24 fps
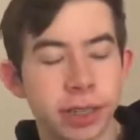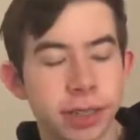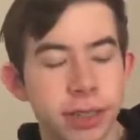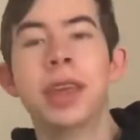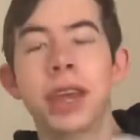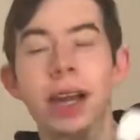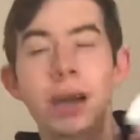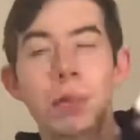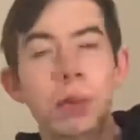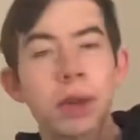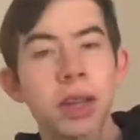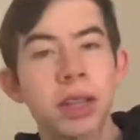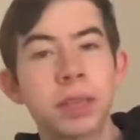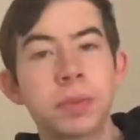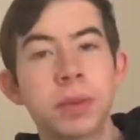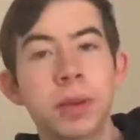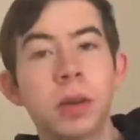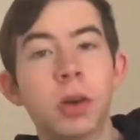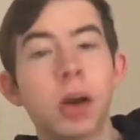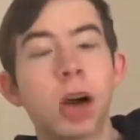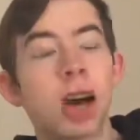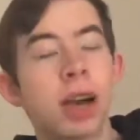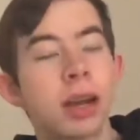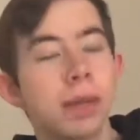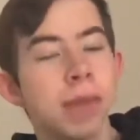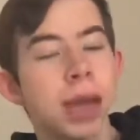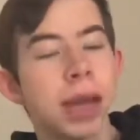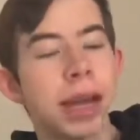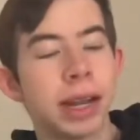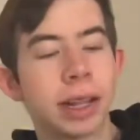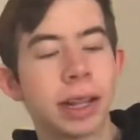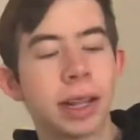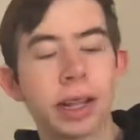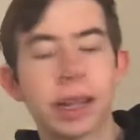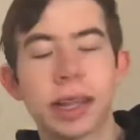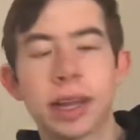The AirPods Pro
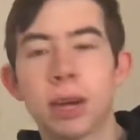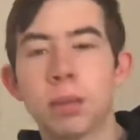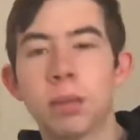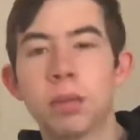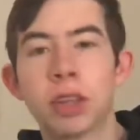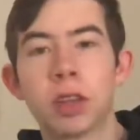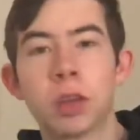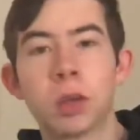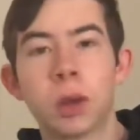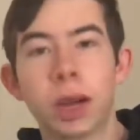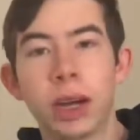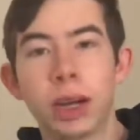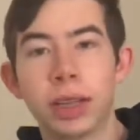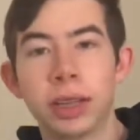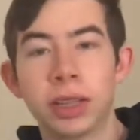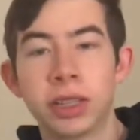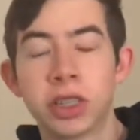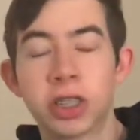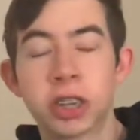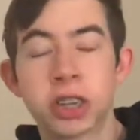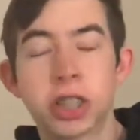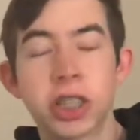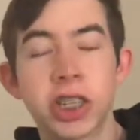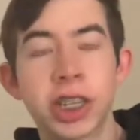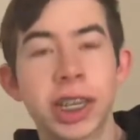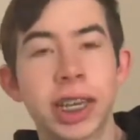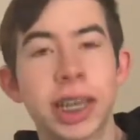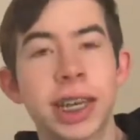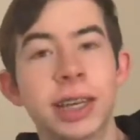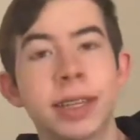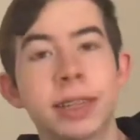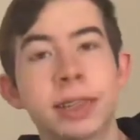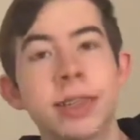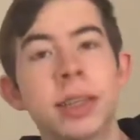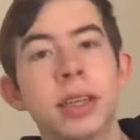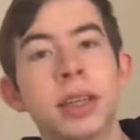automatically come with a wireless charging
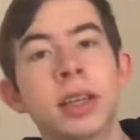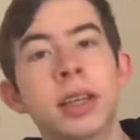case,